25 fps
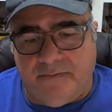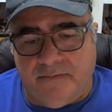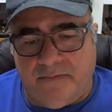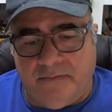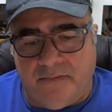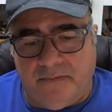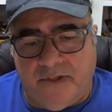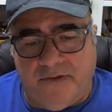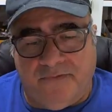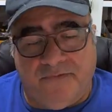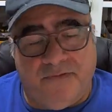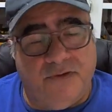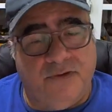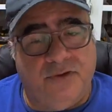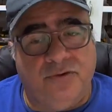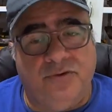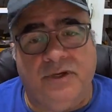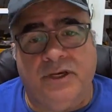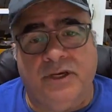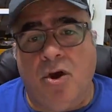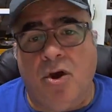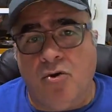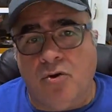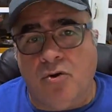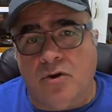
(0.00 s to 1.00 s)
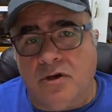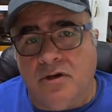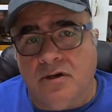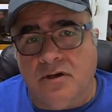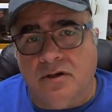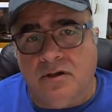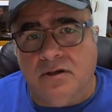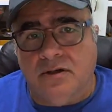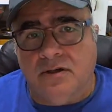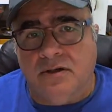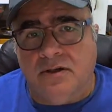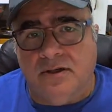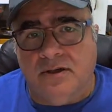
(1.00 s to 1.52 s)
if you're doing oak,
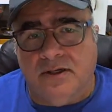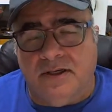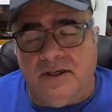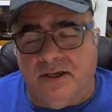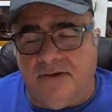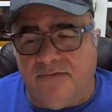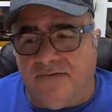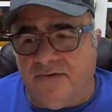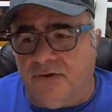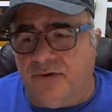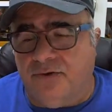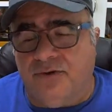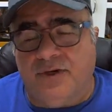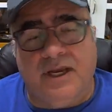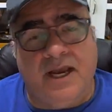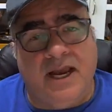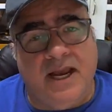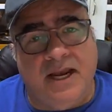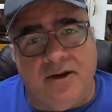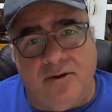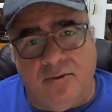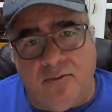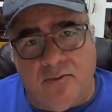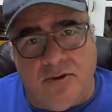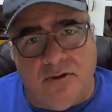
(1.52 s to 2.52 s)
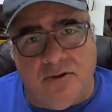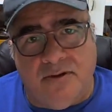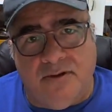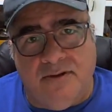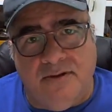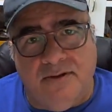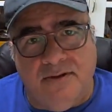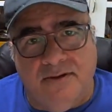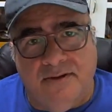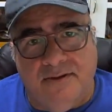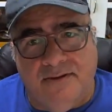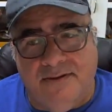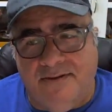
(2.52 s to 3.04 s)
if you're doing ironwood,
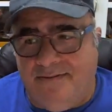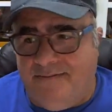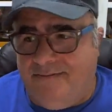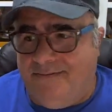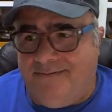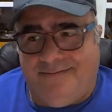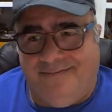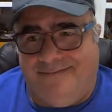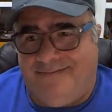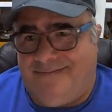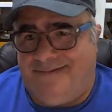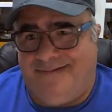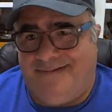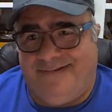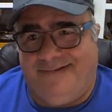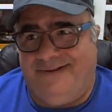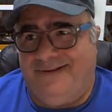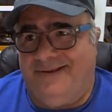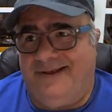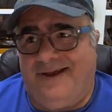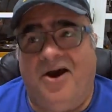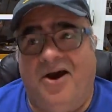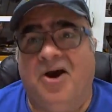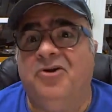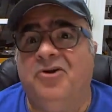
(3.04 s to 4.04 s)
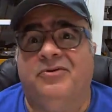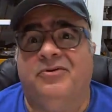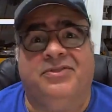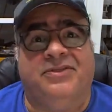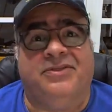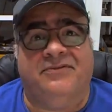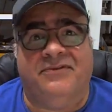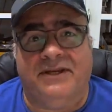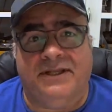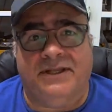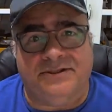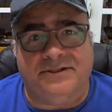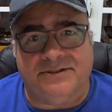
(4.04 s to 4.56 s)
100th of
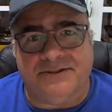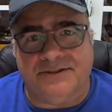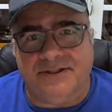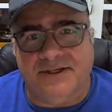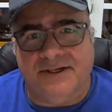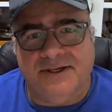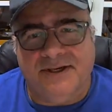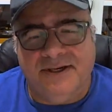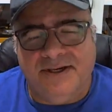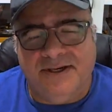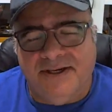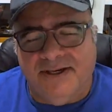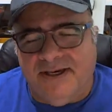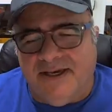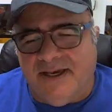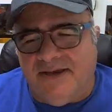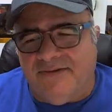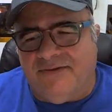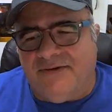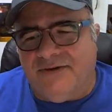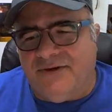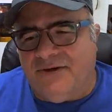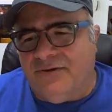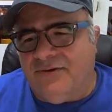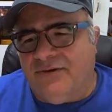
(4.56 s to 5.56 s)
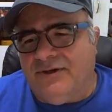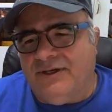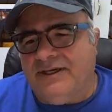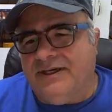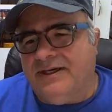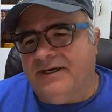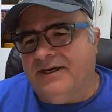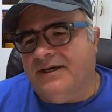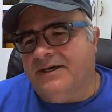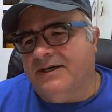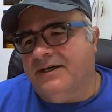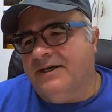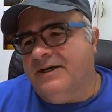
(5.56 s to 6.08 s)
an inch. If you're doing
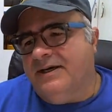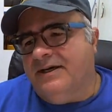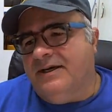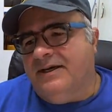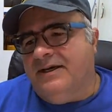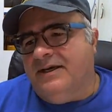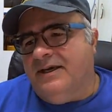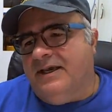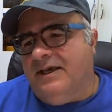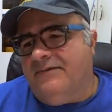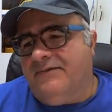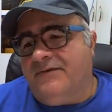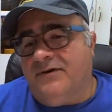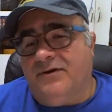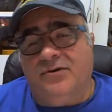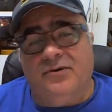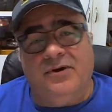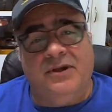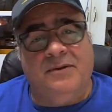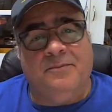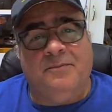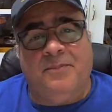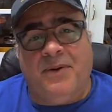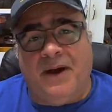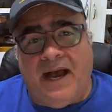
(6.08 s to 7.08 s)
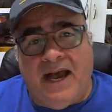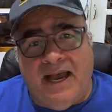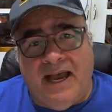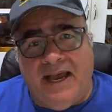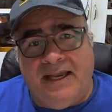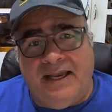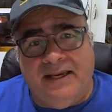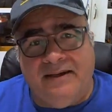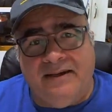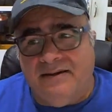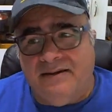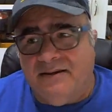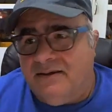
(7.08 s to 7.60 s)

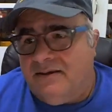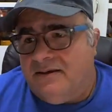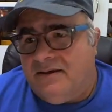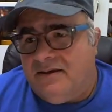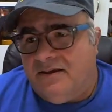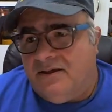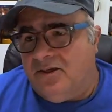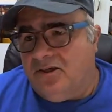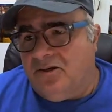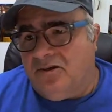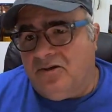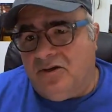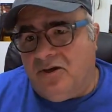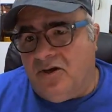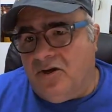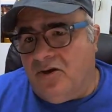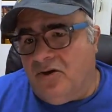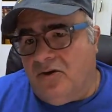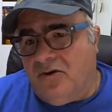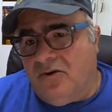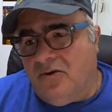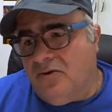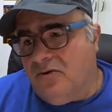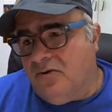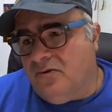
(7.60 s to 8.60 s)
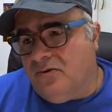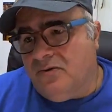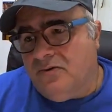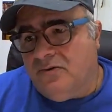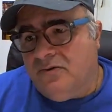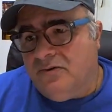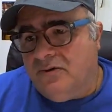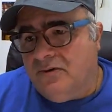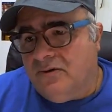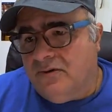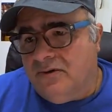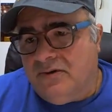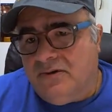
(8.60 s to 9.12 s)
pine, you can go.
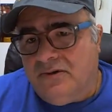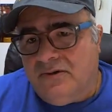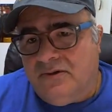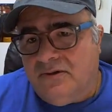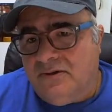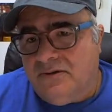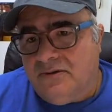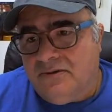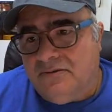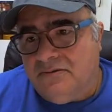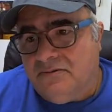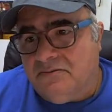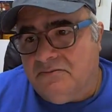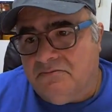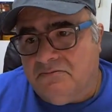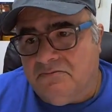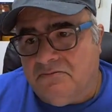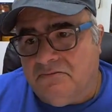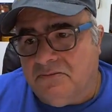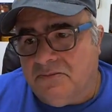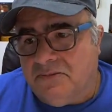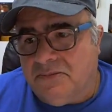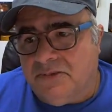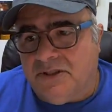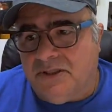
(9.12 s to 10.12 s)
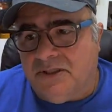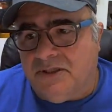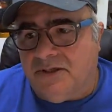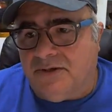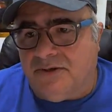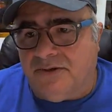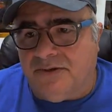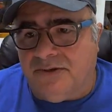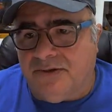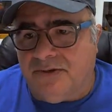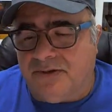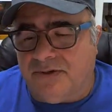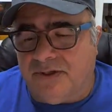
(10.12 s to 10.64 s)

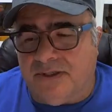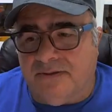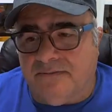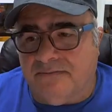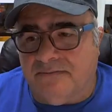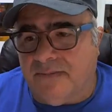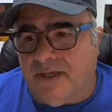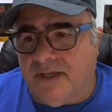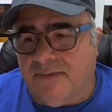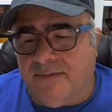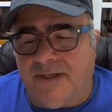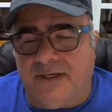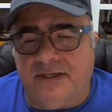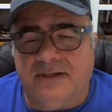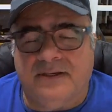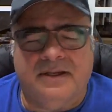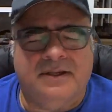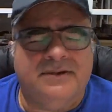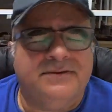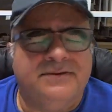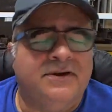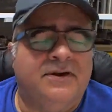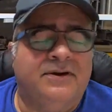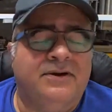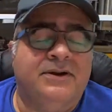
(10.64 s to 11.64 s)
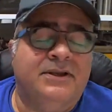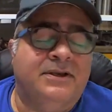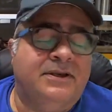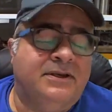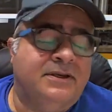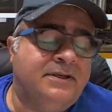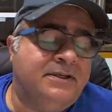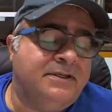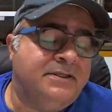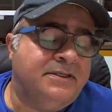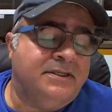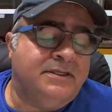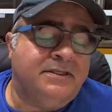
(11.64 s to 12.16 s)
You can. I mean, sorry,
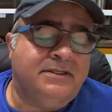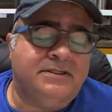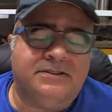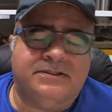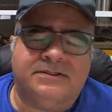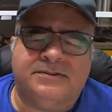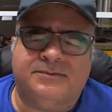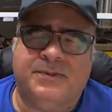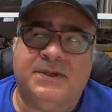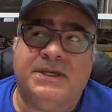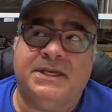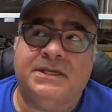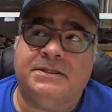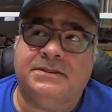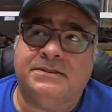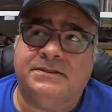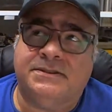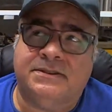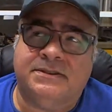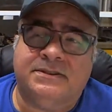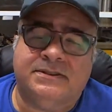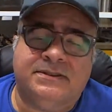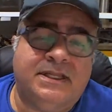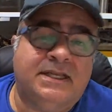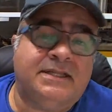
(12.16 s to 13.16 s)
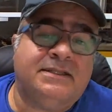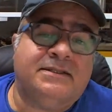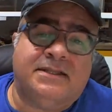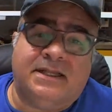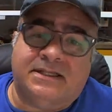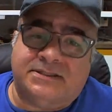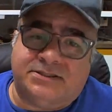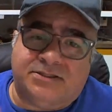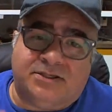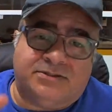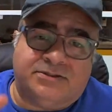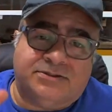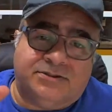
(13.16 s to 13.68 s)
the speeds.
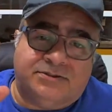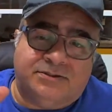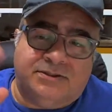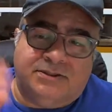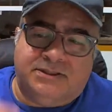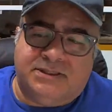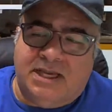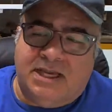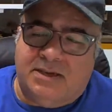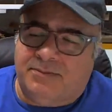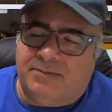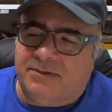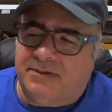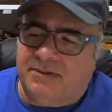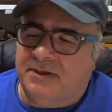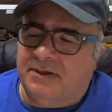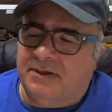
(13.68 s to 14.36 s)
That's also the depth.